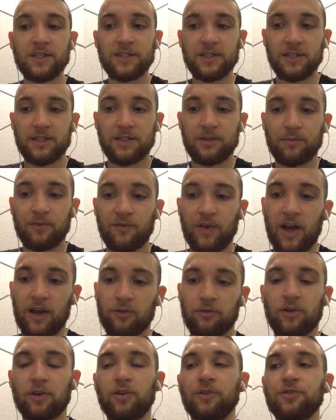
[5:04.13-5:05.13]
system of
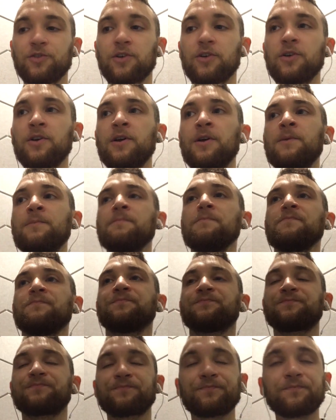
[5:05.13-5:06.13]
agriculture.
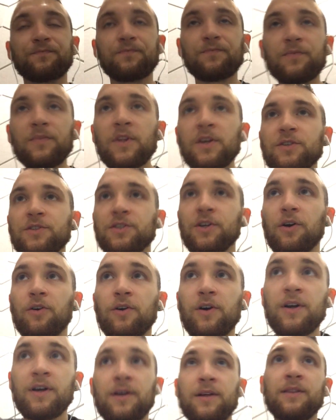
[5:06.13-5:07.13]

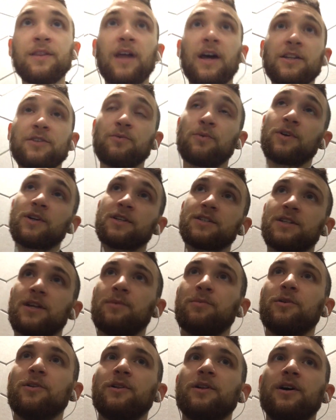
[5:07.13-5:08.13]
So that's one
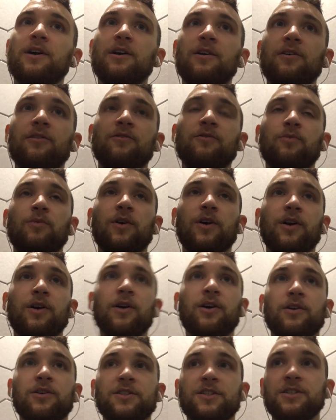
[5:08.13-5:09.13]
example of where
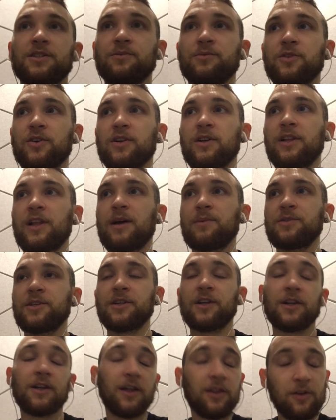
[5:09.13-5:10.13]
our systems are
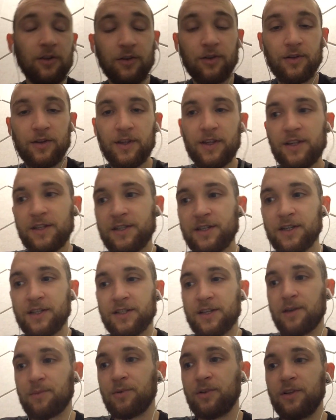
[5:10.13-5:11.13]
collapsing. Another easy
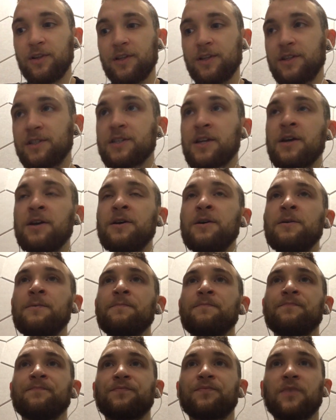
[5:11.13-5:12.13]
example is
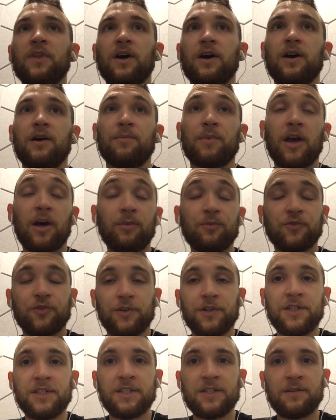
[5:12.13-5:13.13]
elm
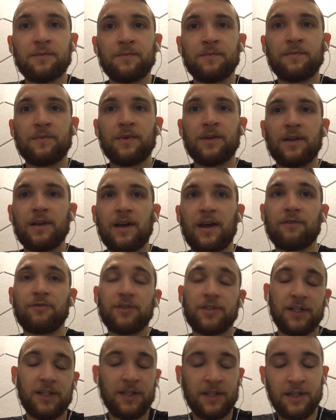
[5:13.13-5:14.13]
trees. Have you
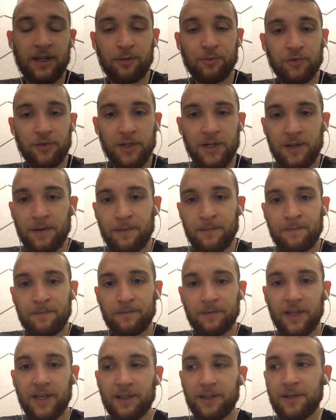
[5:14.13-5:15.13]
seen an elm tree
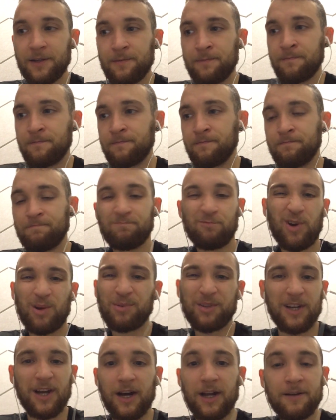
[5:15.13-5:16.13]
lately?
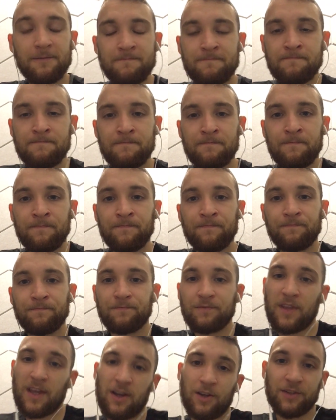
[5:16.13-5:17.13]
Probably not.
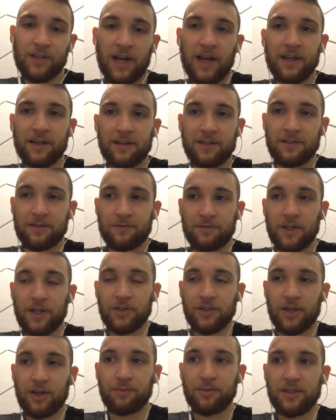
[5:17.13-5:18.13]
They all died because of
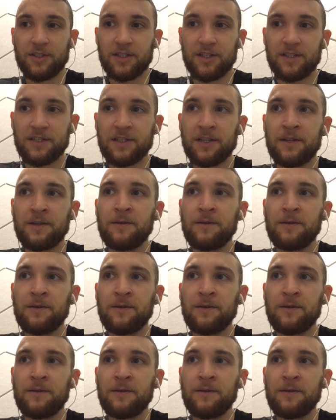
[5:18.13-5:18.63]
Dutch elm disease.